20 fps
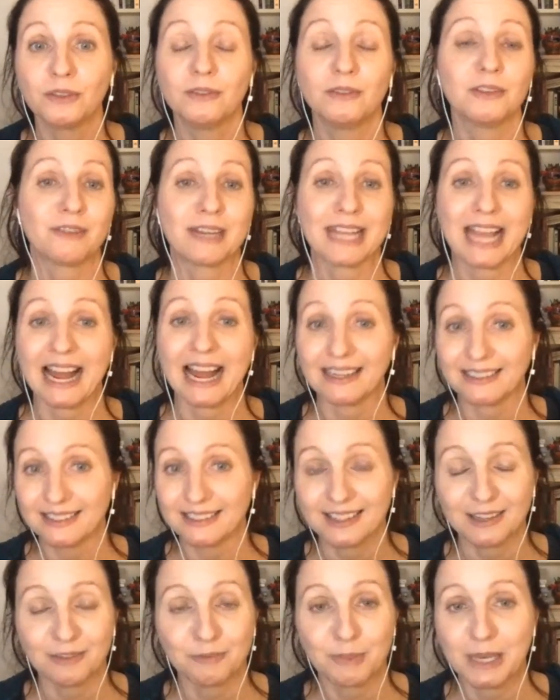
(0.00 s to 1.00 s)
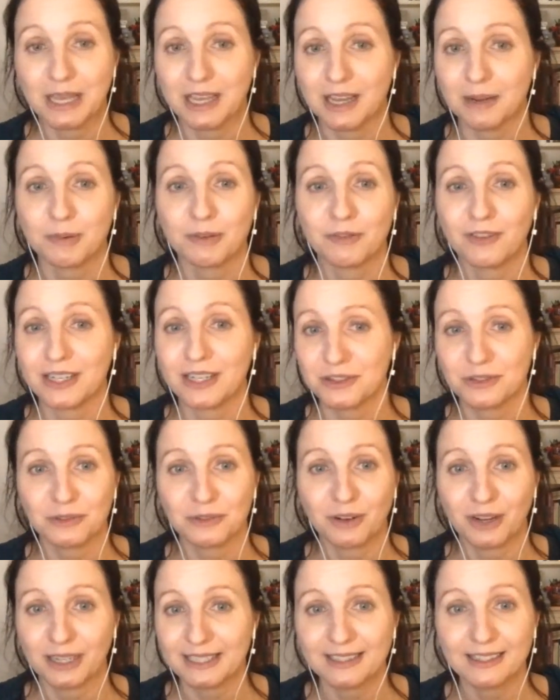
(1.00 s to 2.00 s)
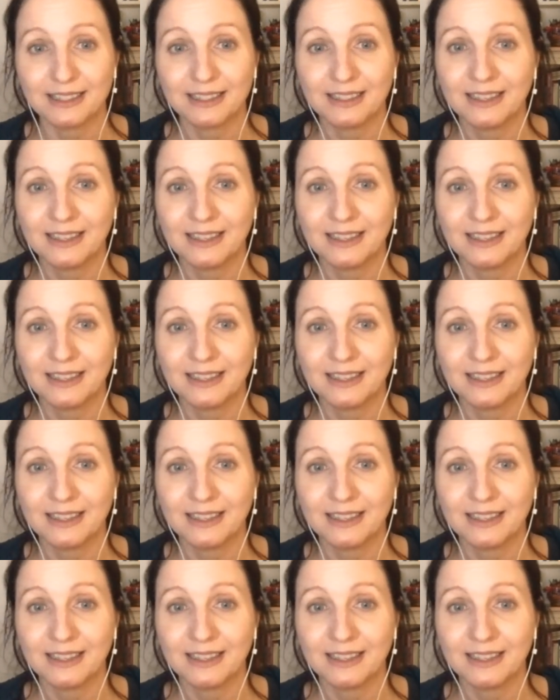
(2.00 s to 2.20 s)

the reality of being a professional writer.